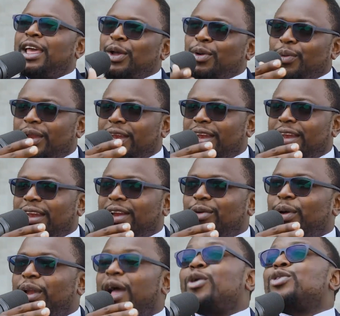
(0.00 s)
When
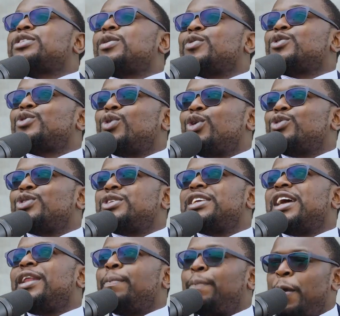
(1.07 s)
I was supposed to go to
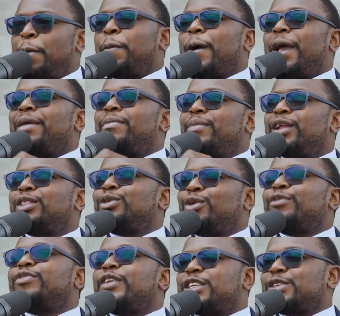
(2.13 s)
Ziale, people I met through
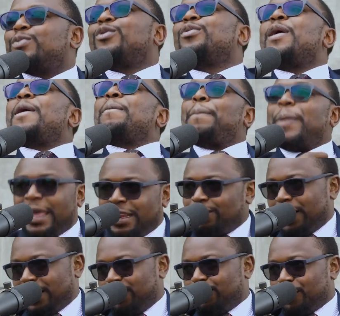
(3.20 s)
Facebook paid
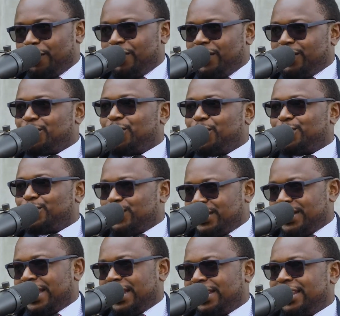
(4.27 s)
money for me to go to
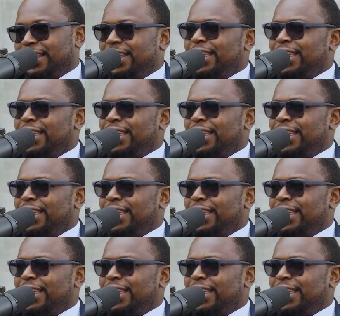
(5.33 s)
Ziale.